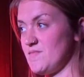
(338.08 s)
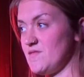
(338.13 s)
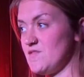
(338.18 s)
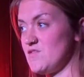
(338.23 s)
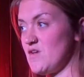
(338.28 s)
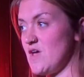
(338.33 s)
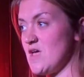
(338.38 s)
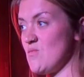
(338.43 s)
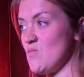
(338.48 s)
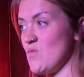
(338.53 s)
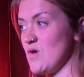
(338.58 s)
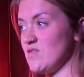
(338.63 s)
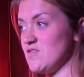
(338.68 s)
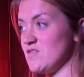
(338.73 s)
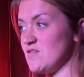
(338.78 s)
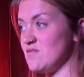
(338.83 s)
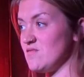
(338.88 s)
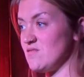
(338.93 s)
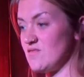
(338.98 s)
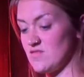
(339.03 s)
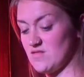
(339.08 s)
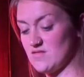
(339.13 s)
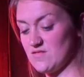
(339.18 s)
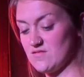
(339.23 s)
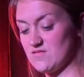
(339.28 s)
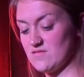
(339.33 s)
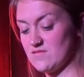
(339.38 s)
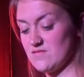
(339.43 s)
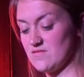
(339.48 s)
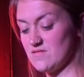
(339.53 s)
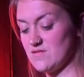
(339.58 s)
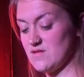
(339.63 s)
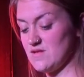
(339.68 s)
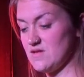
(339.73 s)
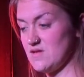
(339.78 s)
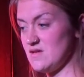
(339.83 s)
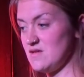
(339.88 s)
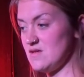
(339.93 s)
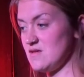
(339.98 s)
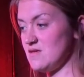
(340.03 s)
Train whistles.
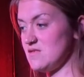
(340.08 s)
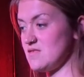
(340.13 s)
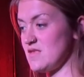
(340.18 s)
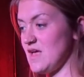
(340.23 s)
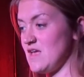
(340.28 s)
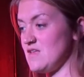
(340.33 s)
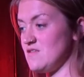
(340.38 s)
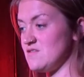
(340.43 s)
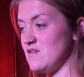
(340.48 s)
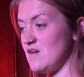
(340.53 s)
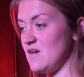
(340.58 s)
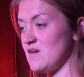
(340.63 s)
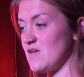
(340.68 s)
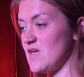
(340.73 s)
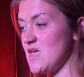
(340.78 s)
Danger,